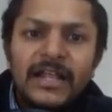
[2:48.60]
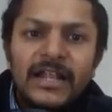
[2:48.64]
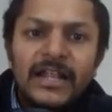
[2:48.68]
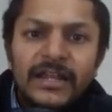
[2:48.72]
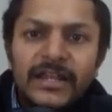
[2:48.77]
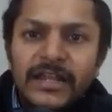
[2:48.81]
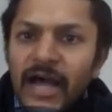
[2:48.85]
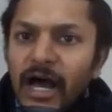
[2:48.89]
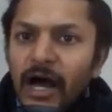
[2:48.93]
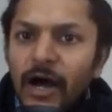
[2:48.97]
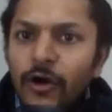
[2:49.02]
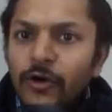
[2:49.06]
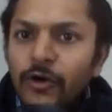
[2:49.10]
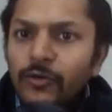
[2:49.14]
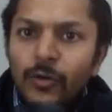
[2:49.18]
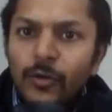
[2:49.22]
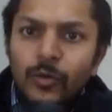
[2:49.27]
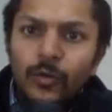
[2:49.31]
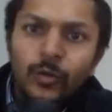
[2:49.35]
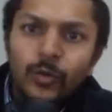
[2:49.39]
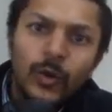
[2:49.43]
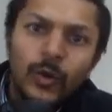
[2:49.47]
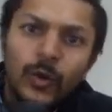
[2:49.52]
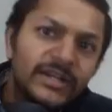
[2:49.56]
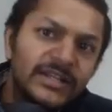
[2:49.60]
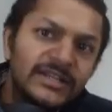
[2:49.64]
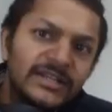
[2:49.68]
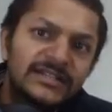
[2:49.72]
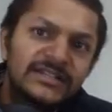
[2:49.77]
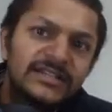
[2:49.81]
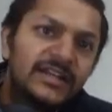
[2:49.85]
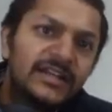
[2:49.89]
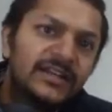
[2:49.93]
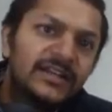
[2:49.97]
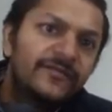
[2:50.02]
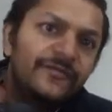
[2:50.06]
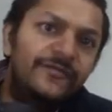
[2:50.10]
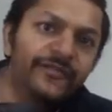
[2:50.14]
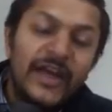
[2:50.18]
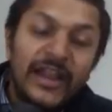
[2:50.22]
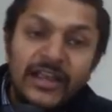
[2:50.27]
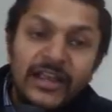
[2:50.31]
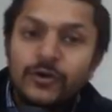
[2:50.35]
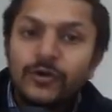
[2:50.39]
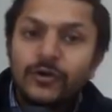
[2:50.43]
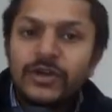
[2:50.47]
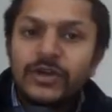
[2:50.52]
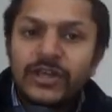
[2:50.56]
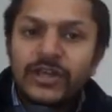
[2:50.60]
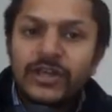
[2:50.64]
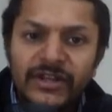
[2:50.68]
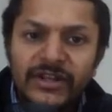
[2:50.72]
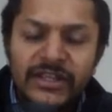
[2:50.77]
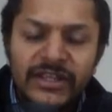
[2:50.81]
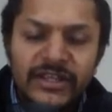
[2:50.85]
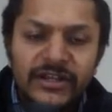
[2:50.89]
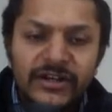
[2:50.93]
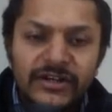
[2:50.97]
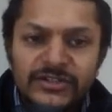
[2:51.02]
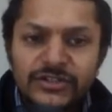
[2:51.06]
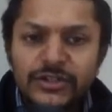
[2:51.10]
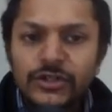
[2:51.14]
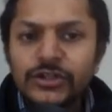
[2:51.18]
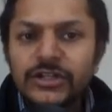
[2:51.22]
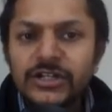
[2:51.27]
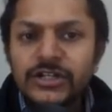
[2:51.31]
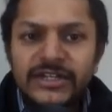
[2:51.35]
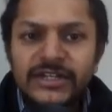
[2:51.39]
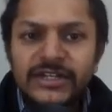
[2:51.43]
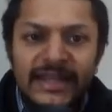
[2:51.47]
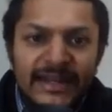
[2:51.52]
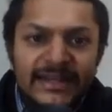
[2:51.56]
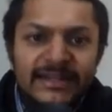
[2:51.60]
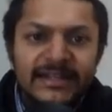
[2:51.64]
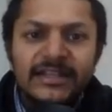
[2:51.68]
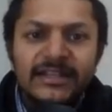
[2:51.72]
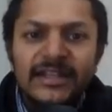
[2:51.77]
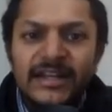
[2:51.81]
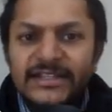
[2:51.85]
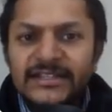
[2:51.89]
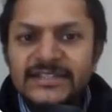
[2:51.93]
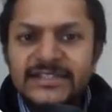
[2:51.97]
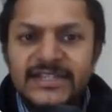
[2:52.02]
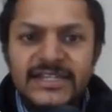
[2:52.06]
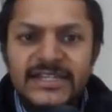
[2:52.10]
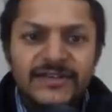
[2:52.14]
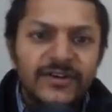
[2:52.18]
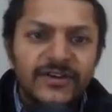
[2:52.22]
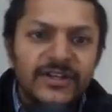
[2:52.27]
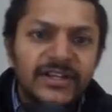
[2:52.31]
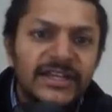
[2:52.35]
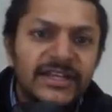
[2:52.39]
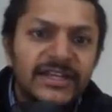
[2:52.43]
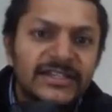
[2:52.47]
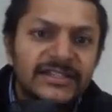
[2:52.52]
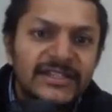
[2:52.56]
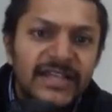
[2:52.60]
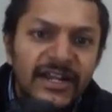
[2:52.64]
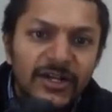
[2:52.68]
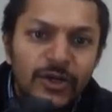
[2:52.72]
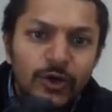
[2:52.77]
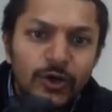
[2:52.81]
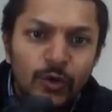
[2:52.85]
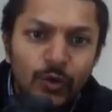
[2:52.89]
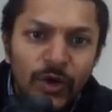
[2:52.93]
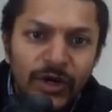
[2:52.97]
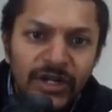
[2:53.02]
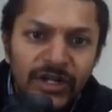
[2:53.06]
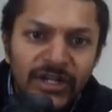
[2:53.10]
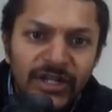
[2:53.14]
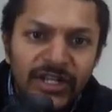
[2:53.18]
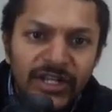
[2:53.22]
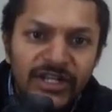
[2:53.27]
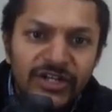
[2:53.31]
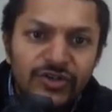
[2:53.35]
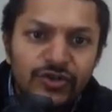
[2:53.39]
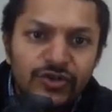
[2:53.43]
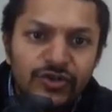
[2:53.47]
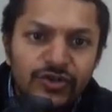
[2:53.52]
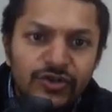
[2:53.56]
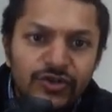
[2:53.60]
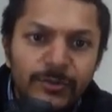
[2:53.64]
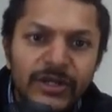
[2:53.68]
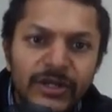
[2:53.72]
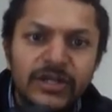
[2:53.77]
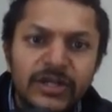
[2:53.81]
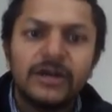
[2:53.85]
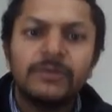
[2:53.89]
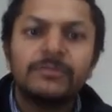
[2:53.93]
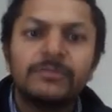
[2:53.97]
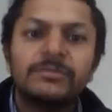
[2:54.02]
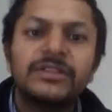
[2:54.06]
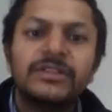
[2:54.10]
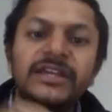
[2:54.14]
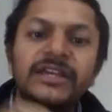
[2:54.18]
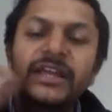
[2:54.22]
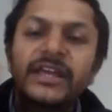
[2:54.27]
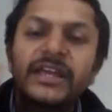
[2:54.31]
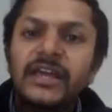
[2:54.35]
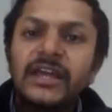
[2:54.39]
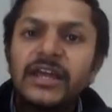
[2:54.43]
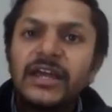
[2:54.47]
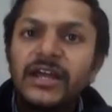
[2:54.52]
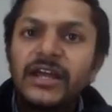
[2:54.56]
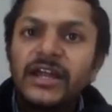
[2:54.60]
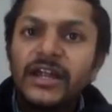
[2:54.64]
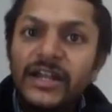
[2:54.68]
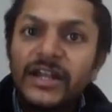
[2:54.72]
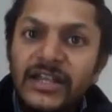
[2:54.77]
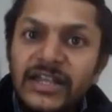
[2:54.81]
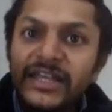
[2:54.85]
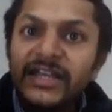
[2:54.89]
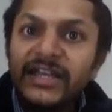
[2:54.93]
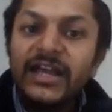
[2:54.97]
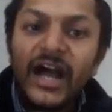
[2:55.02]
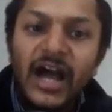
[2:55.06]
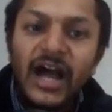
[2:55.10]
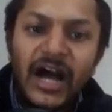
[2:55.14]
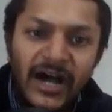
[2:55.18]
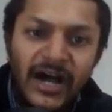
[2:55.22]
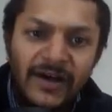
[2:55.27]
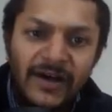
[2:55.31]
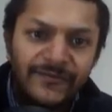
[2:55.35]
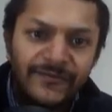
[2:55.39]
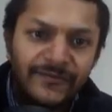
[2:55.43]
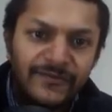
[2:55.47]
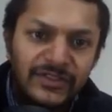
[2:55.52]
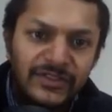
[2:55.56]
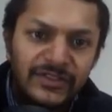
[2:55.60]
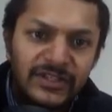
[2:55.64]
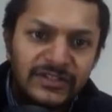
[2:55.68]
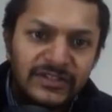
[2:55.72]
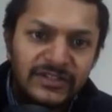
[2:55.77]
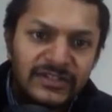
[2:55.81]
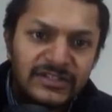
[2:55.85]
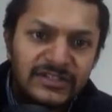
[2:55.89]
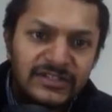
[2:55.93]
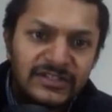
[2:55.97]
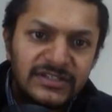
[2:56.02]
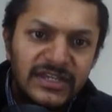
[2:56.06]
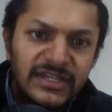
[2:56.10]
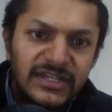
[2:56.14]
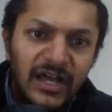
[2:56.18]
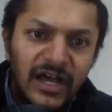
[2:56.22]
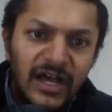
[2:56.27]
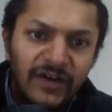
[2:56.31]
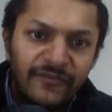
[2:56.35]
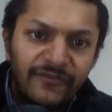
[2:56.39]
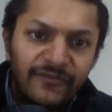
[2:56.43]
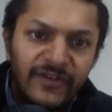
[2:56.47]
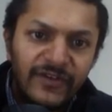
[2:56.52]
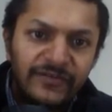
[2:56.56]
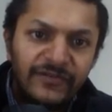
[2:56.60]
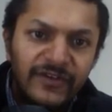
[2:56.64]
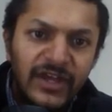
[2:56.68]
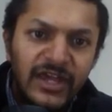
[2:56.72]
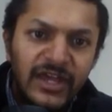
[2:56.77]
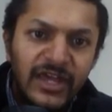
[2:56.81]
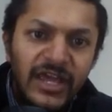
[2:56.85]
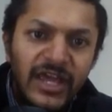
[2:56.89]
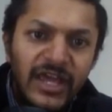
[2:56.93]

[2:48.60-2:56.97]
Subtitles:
Now, what is the value given here? So the data that is given is that 20 should become the T half. This is the half-life.